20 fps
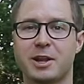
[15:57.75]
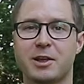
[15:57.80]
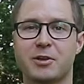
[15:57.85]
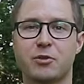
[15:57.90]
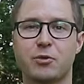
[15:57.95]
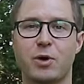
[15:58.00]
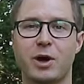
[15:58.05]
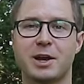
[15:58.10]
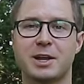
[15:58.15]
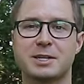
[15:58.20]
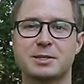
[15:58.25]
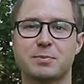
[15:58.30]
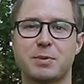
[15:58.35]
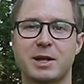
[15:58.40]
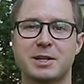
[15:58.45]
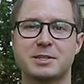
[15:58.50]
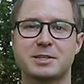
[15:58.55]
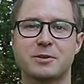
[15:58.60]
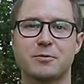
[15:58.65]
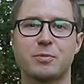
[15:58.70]
it is quite
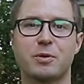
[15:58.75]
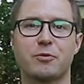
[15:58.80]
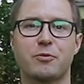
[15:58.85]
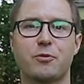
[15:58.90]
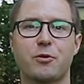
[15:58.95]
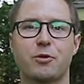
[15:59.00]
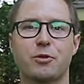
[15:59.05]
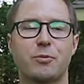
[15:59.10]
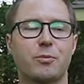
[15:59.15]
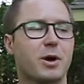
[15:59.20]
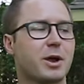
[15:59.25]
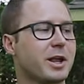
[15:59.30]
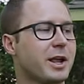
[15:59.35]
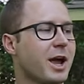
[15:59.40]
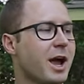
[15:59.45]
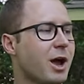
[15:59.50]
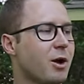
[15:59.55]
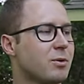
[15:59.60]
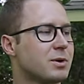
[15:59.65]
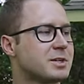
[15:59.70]
expensive, but for the money,
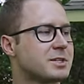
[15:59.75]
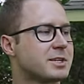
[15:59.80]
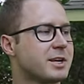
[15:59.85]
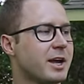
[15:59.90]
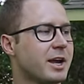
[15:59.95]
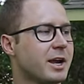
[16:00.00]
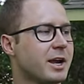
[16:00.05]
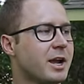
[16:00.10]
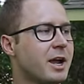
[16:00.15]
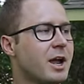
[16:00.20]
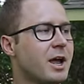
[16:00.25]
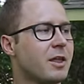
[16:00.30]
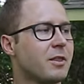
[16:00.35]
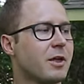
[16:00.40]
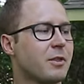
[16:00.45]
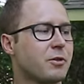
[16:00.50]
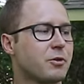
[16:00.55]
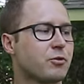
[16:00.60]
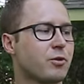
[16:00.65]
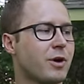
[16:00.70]
I would say that the